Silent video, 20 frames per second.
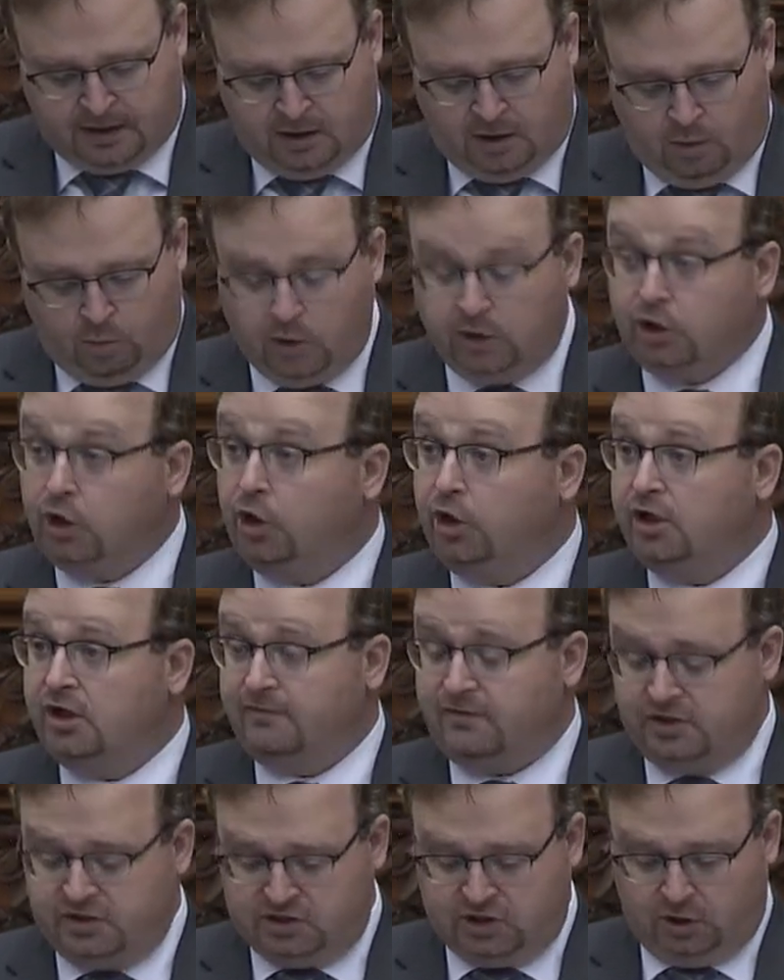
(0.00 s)
When learning
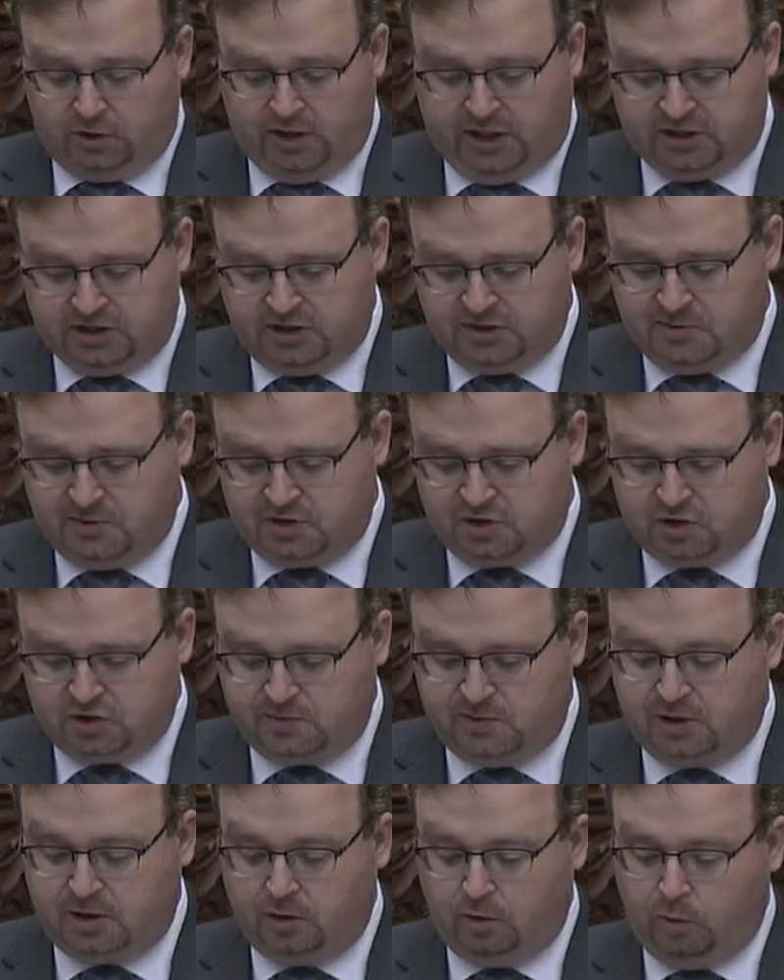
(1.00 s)
of these donations, Mr.
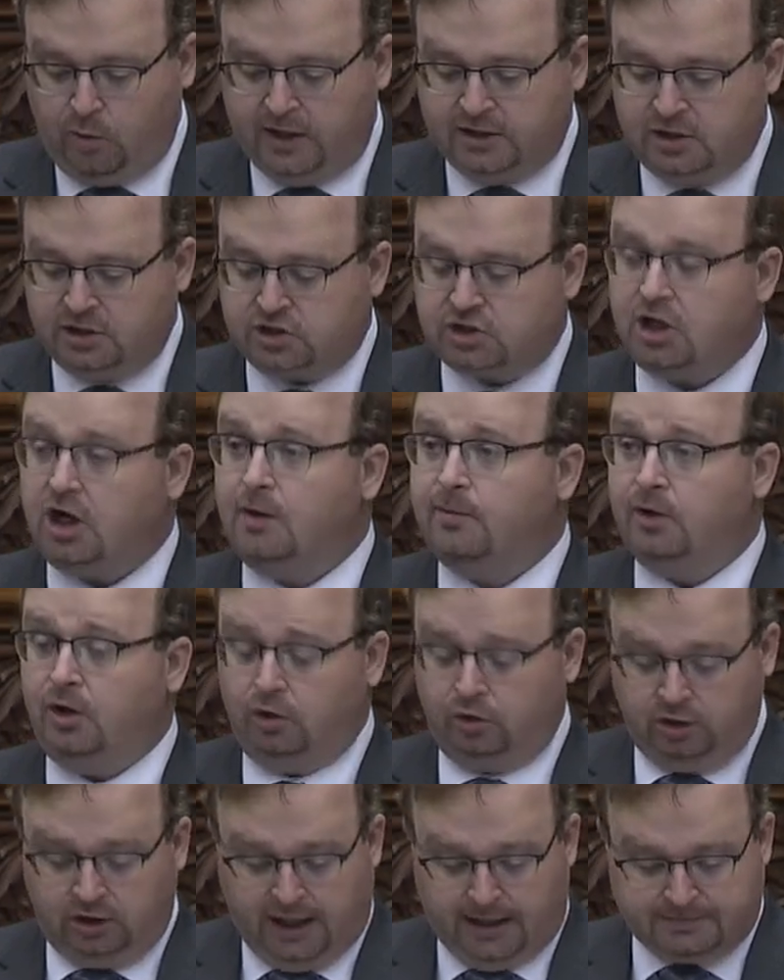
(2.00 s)
Speaker, Wendy Charbonneau
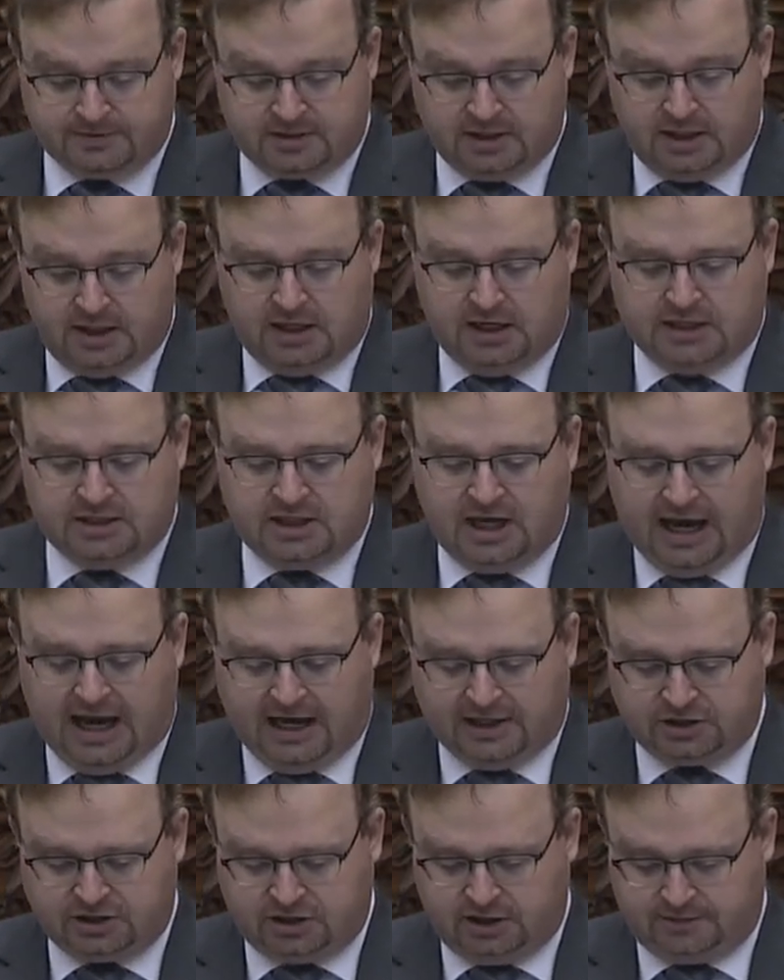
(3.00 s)
leapt into
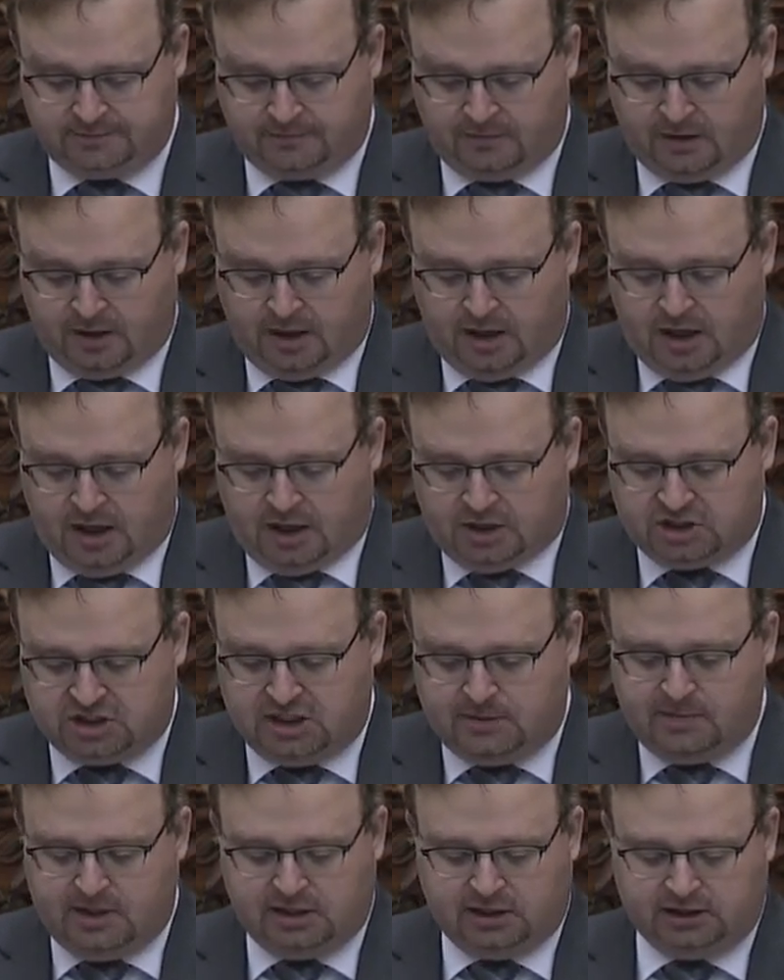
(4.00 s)
action. She
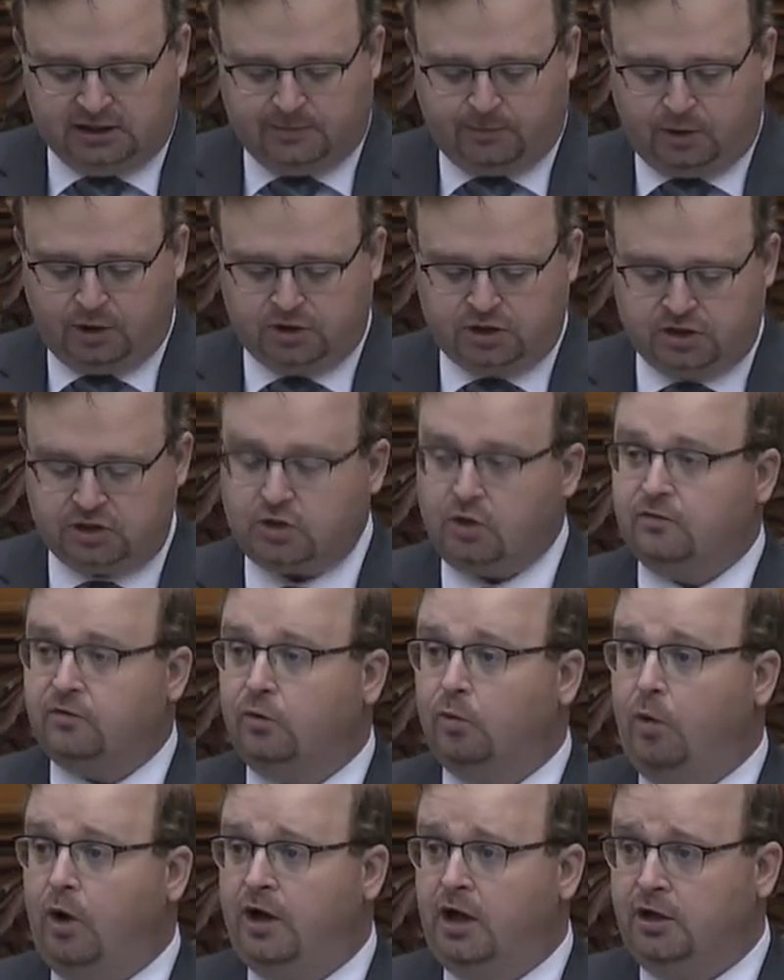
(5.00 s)
immediately purchased over
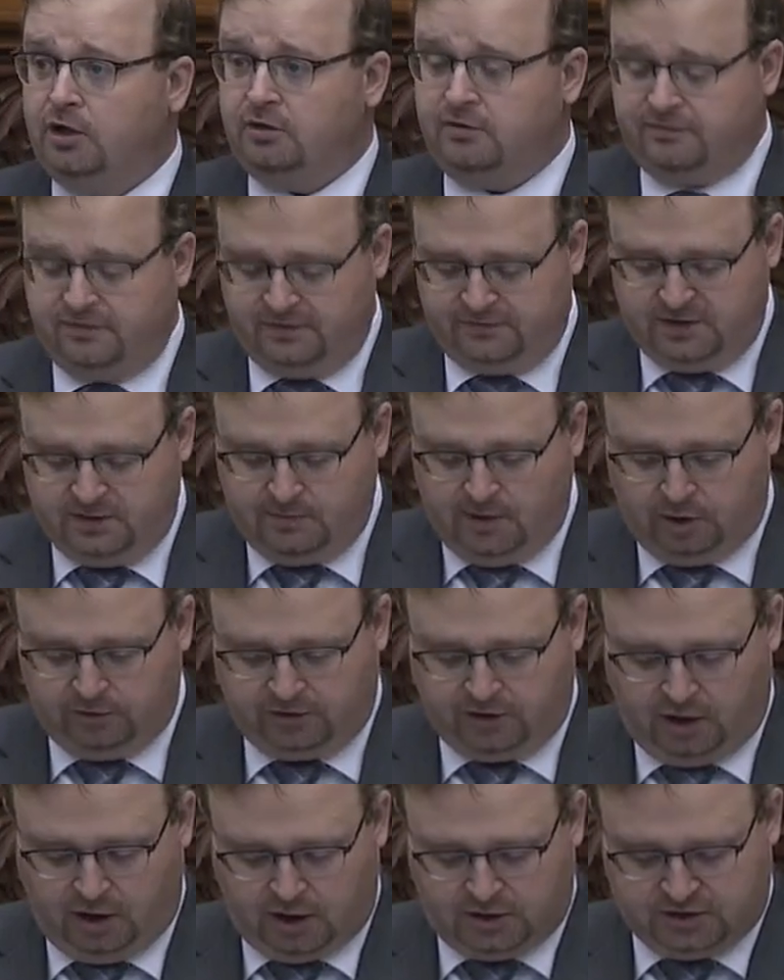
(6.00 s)
150
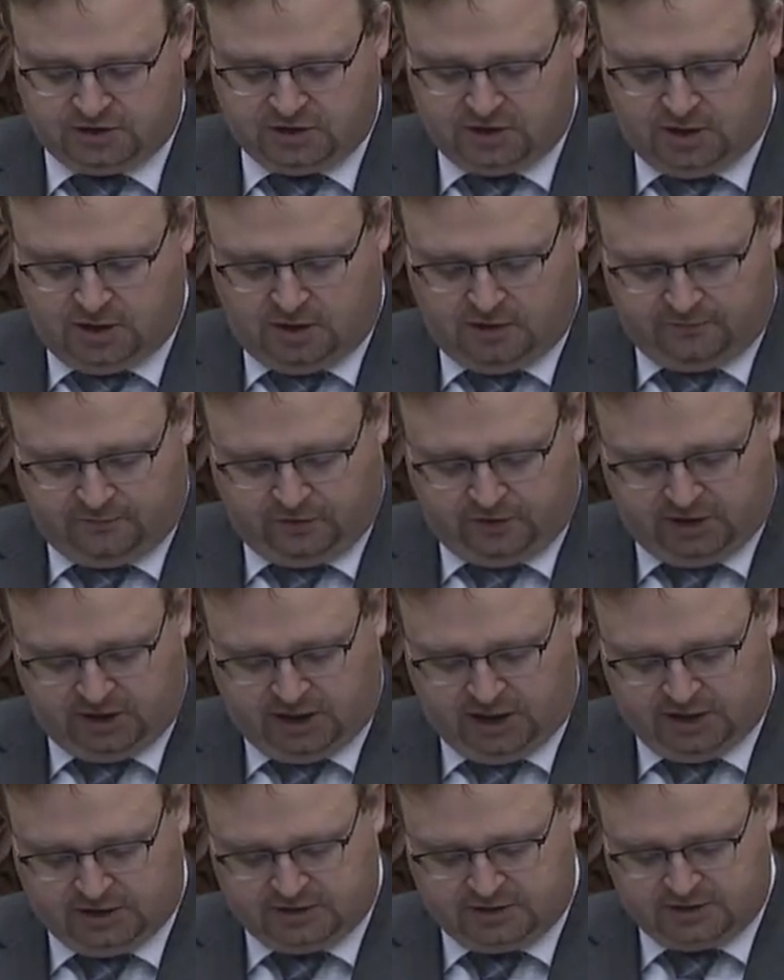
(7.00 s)
mouthguards for the
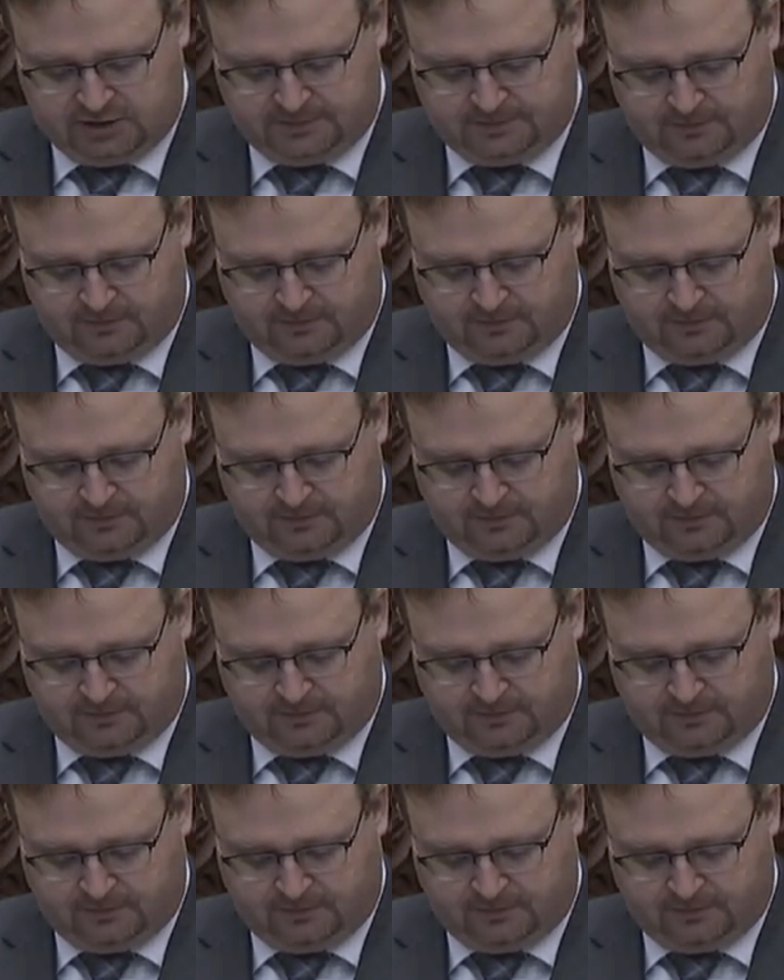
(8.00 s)
kids.